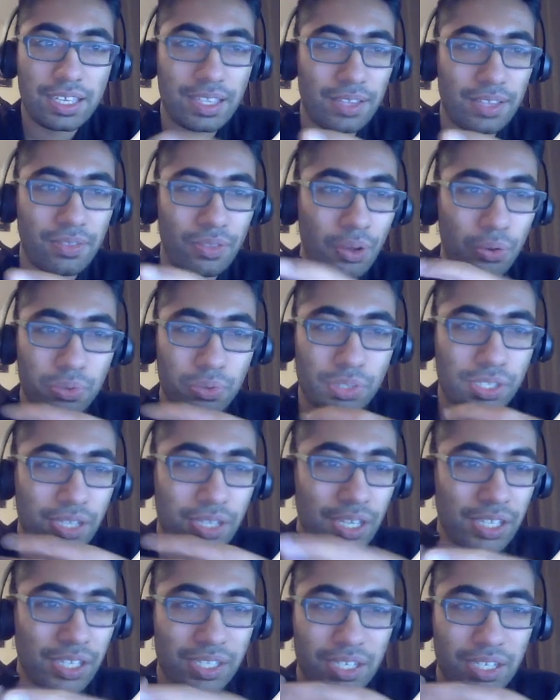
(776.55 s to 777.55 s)
those
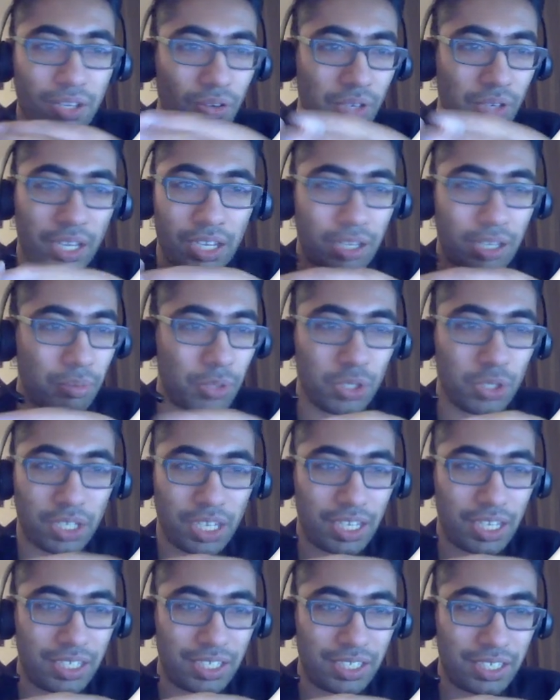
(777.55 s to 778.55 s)
things don't get
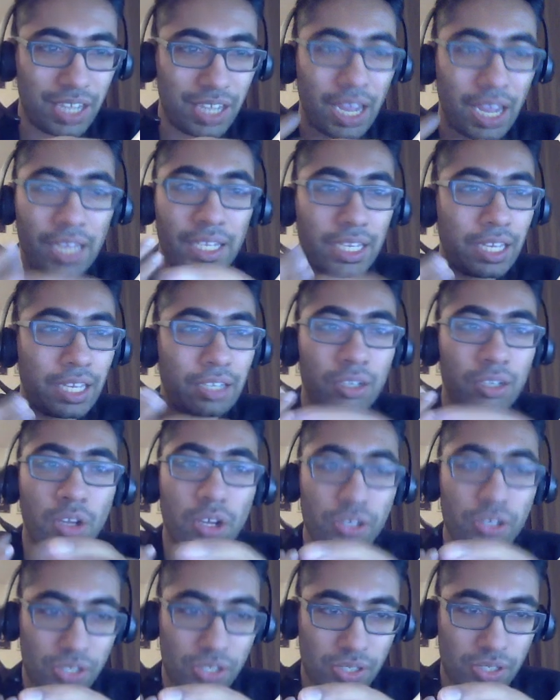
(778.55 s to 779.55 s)
communicated and they get
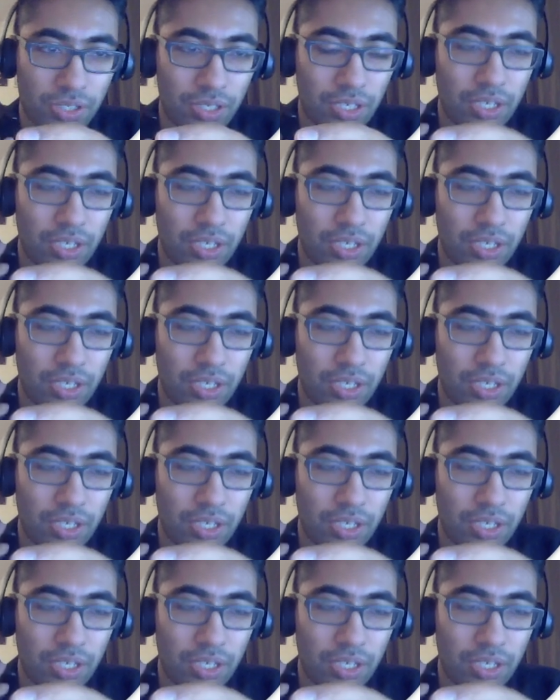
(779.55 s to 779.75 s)
lost.